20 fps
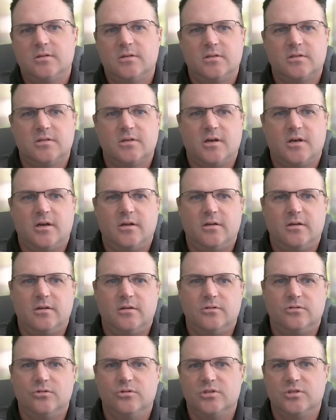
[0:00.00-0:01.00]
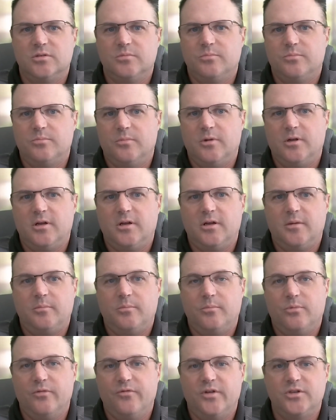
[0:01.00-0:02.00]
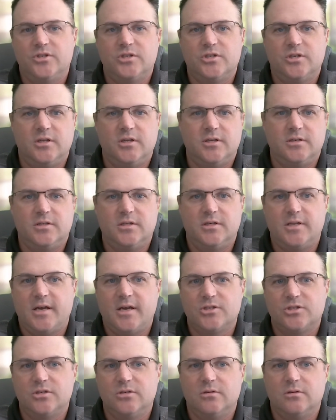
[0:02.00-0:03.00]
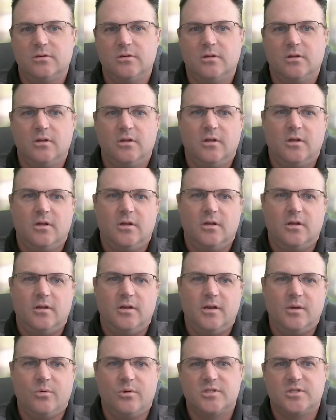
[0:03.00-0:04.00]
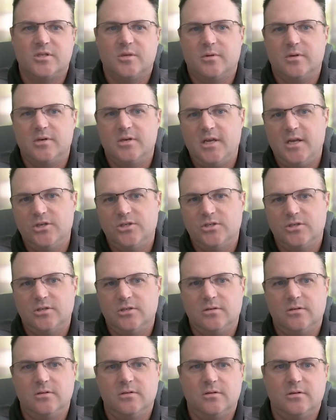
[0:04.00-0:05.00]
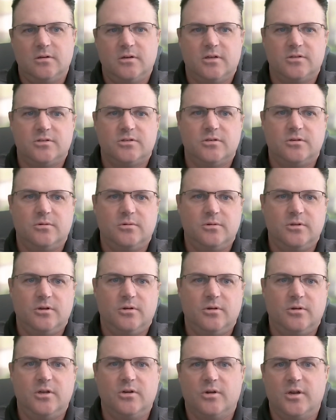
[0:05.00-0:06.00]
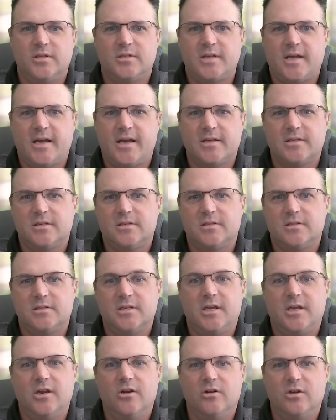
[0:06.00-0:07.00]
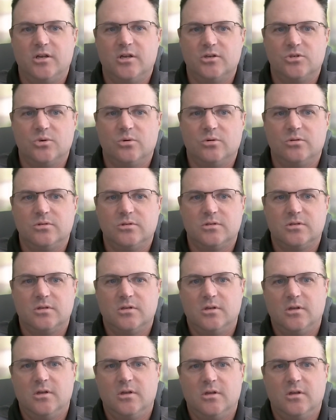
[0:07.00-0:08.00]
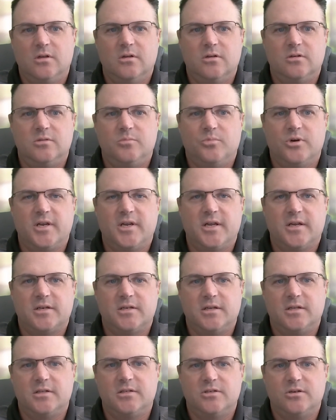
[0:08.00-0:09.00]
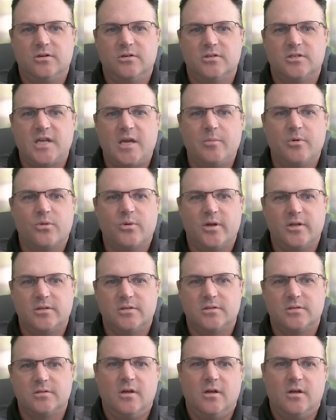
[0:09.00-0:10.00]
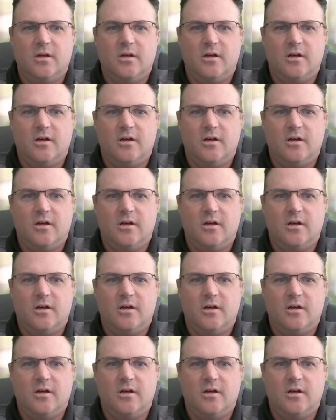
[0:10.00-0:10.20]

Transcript: It's got intrusion prevention and detection, network segmentation. It also integrates access and security controls to protect against your cyber threats.